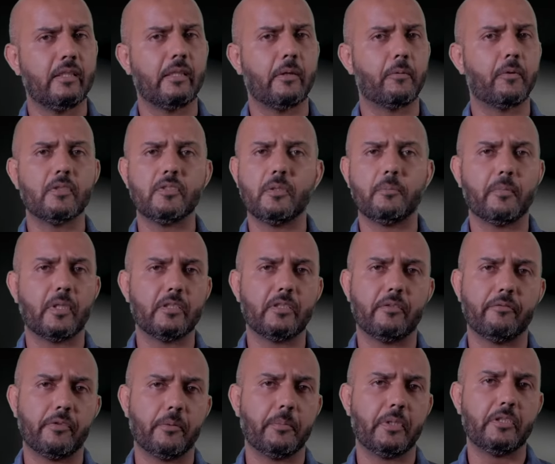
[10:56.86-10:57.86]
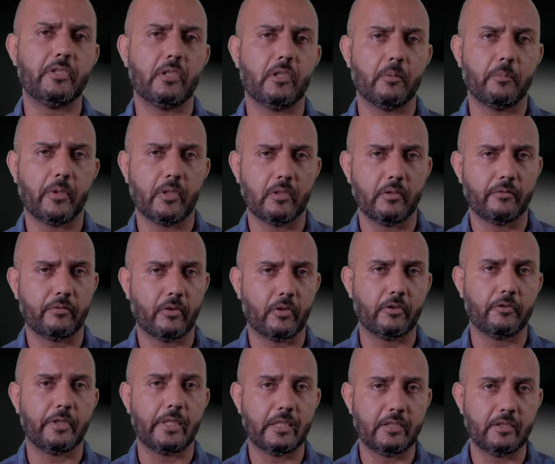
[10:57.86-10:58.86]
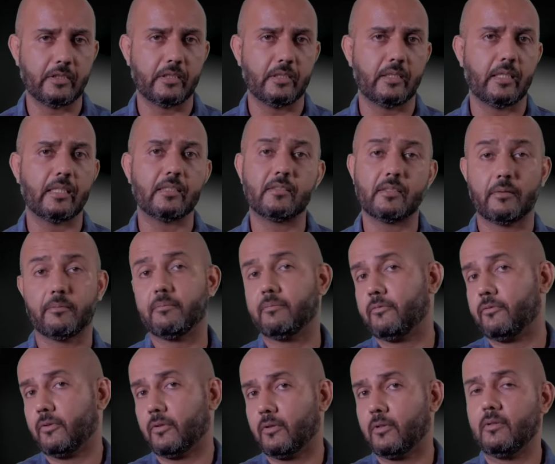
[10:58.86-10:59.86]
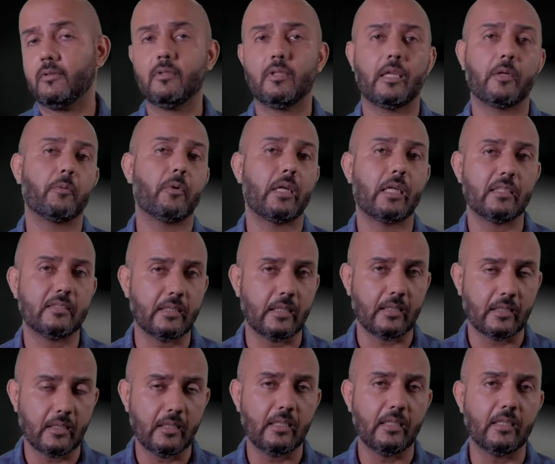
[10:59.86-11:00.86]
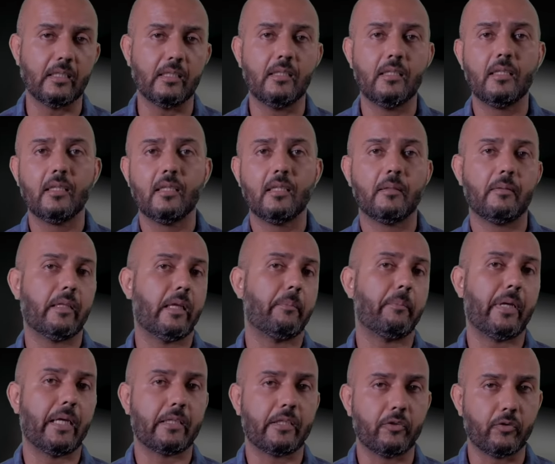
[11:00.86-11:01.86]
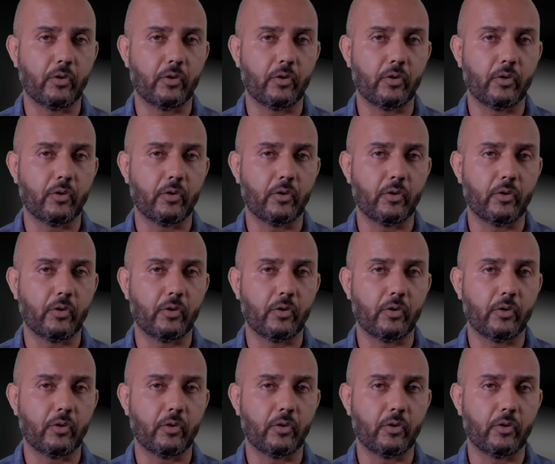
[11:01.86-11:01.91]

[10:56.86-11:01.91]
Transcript: there wasn't much information about the Ford Ranger except for, like what I said earlier, that back in